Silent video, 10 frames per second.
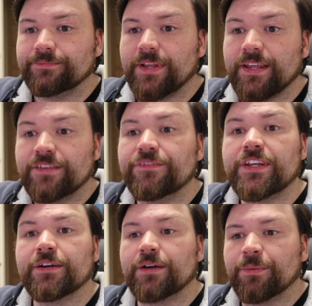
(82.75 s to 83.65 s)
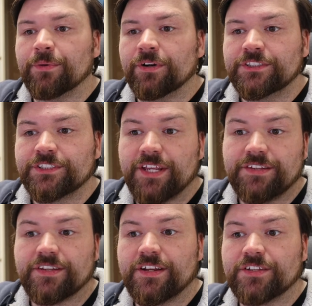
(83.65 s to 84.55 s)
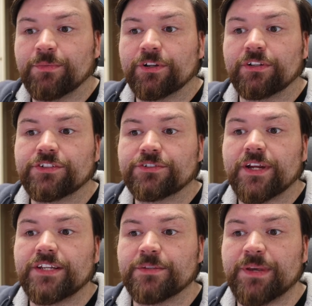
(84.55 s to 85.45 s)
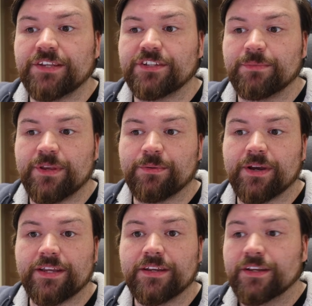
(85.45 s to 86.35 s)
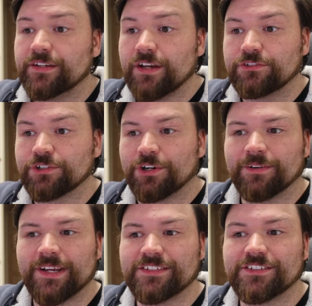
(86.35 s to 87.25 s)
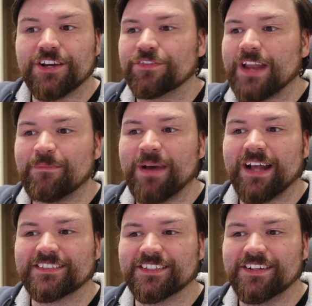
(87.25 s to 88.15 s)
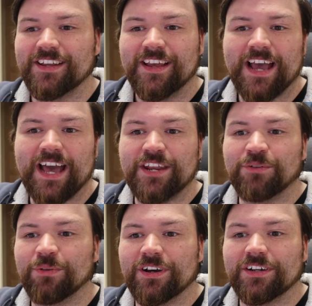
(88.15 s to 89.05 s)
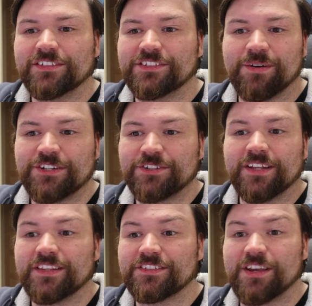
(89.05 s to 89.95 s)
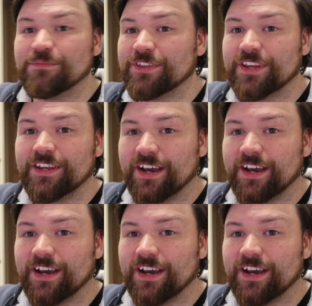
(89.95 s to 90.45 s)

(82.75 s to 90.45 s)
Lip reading: In the video I watched, he sent his model straight to PCBWay. No drawings, no flat pattern, and it worked. So I tried the same thing.